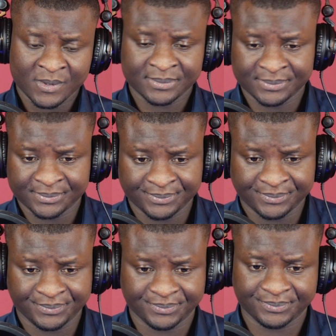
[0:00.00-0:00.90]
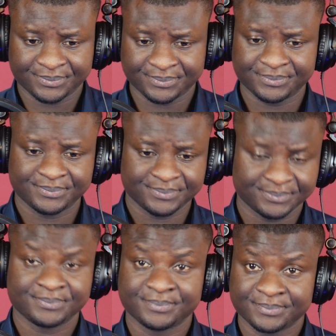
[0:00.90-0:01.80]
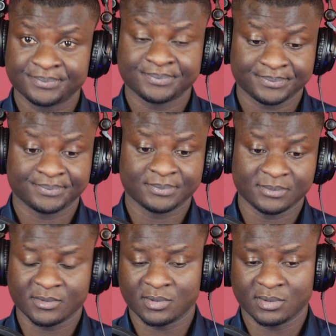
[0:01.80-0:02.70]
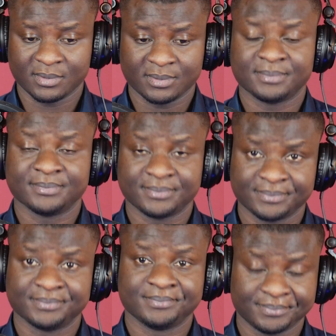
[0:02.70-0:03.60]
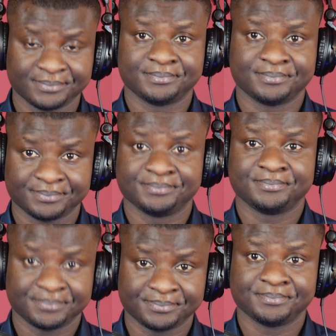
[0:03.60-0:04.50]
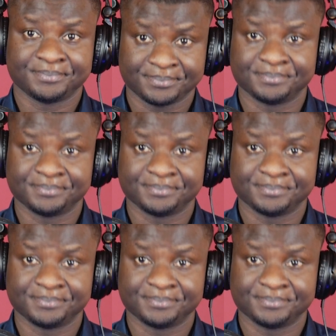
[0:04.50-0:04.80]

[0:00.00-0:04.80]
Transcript: Is use your head without relying on your heart.